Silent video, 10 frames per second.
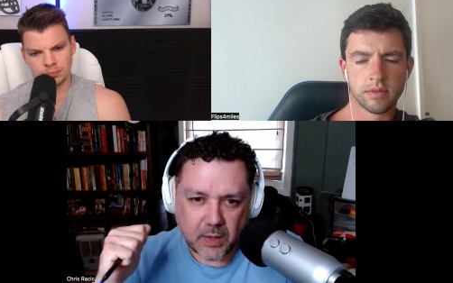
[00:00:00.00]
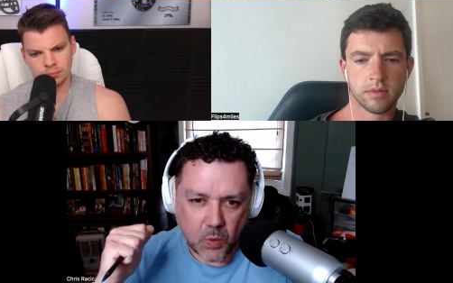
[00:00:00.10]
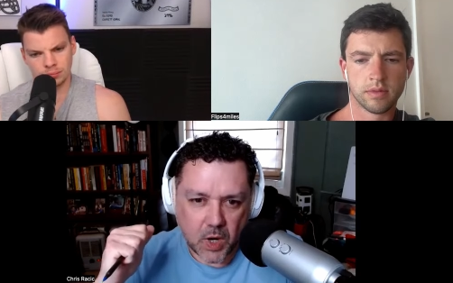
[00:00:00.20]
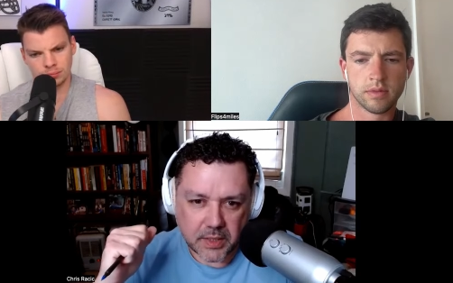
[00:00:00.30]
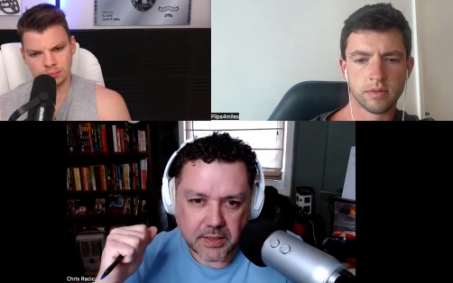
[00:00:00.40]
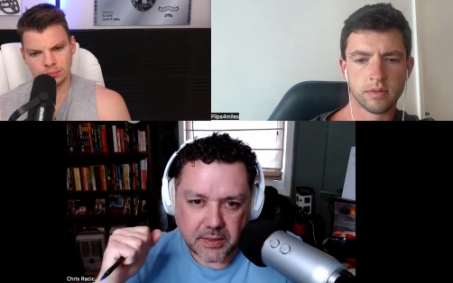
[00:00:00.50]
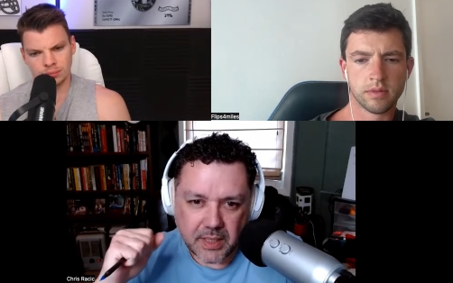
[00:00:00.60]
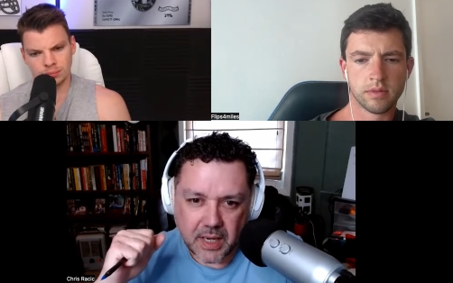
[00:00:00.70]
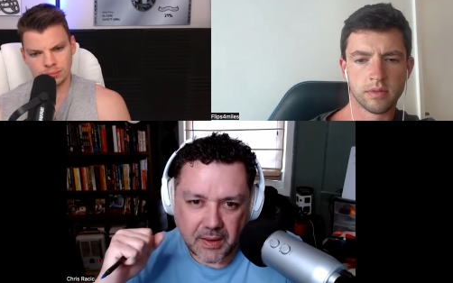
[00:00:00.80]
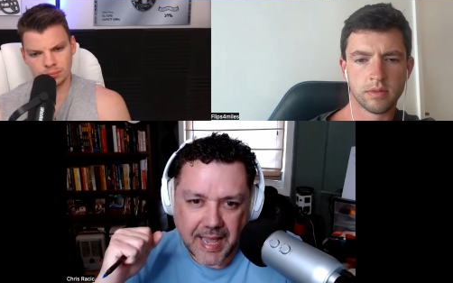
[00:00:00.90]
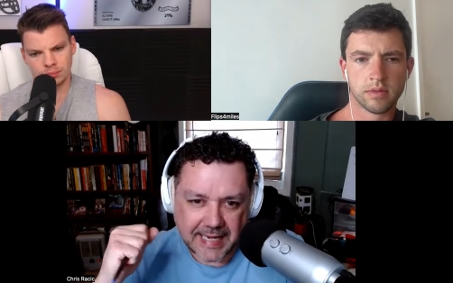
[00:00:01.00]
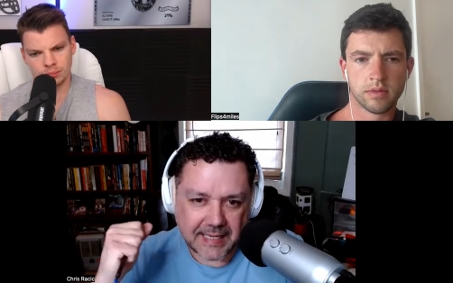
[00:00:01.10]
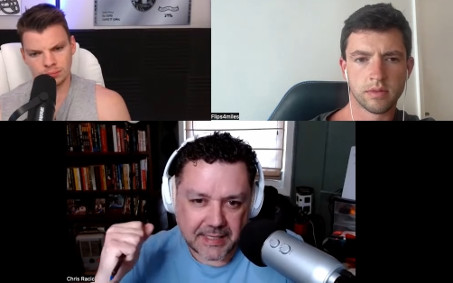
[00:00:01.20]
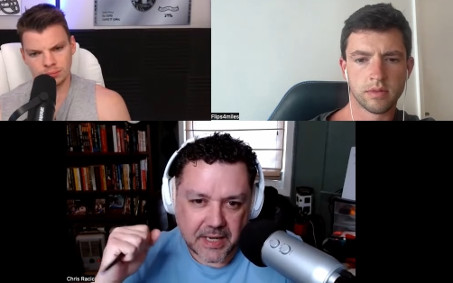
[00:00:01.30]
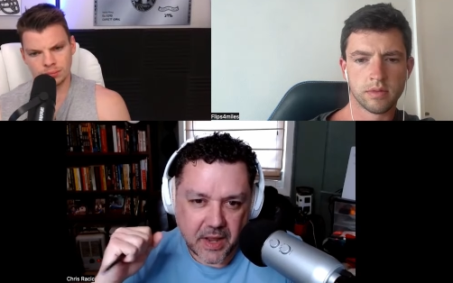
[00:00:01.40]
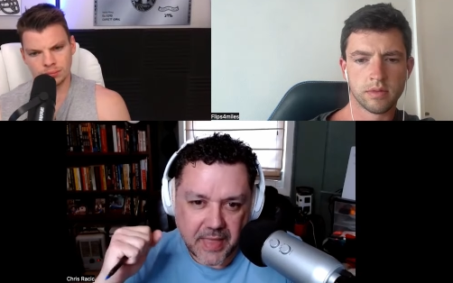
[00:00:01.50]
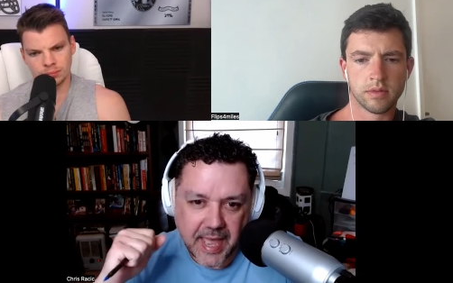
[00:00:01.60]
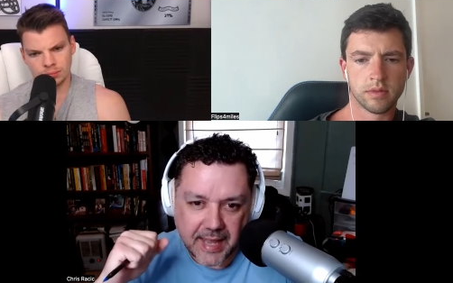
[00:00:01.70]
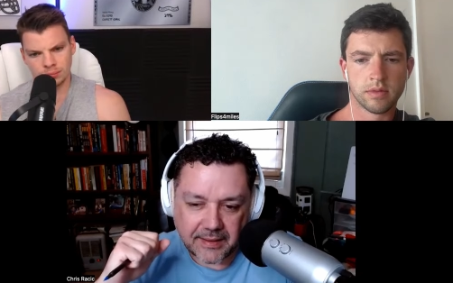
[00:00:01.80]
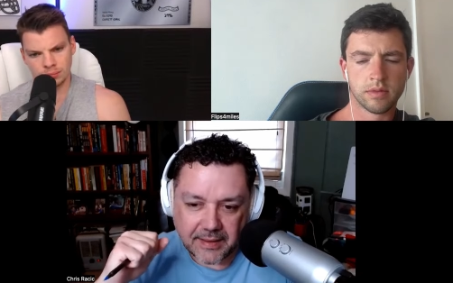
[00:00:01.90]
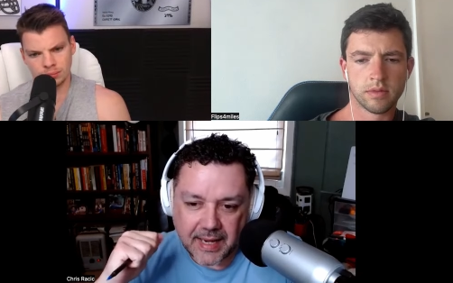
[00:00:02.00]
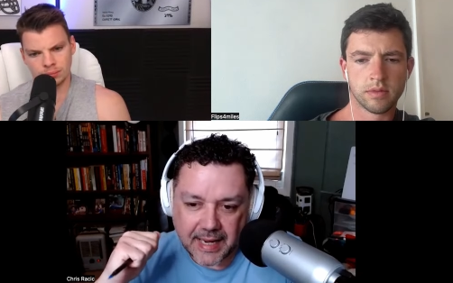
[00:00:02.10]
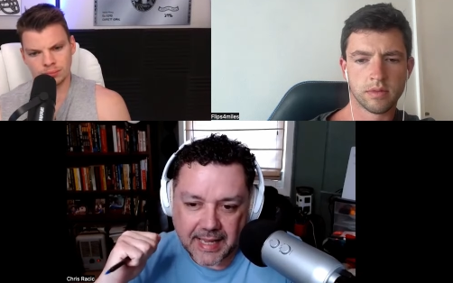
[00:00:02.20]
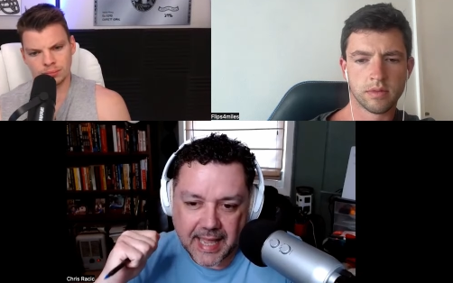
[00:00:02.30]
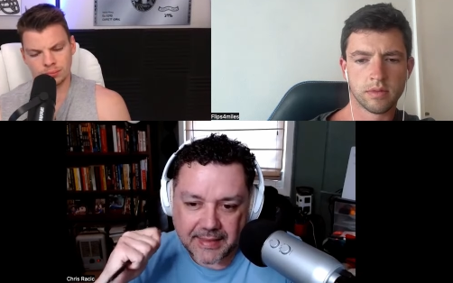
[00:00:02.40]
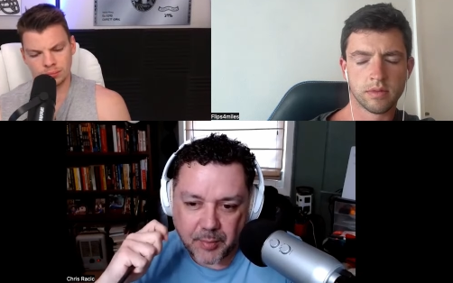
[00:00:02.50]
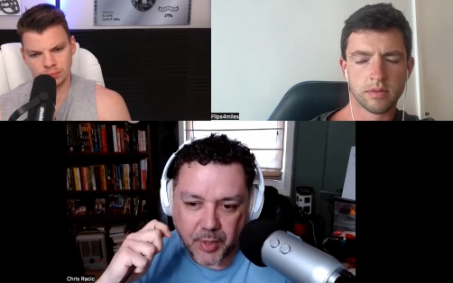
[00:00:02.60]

Speaker 1: that it worked. You know, I needed to know that, and and I got that